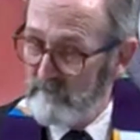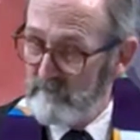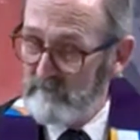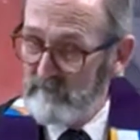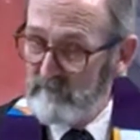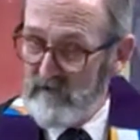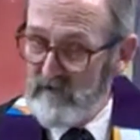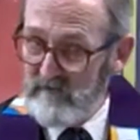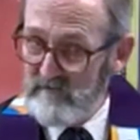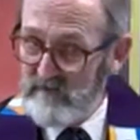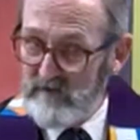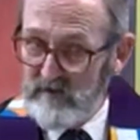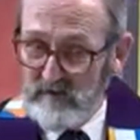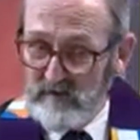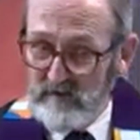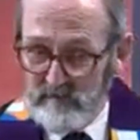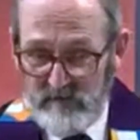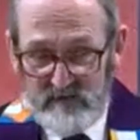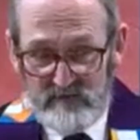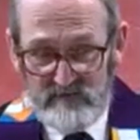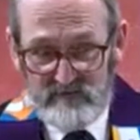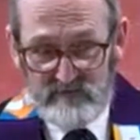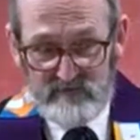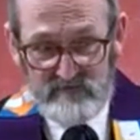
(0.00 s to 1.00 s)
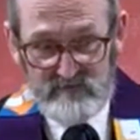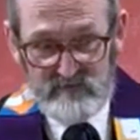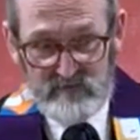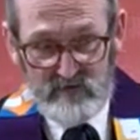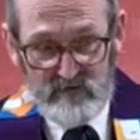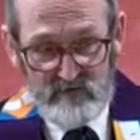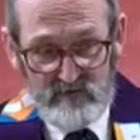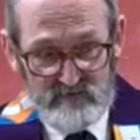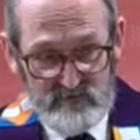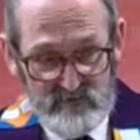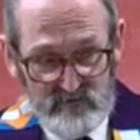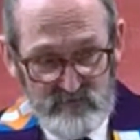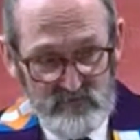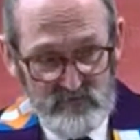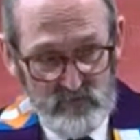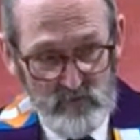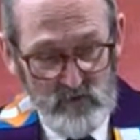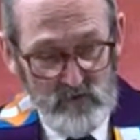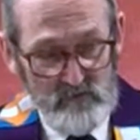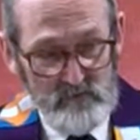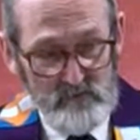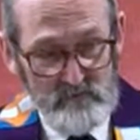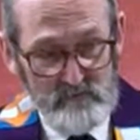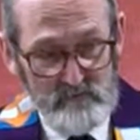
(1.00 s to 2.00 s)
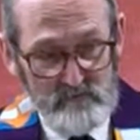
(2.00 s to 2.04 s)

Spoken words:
even in the midst of the storm.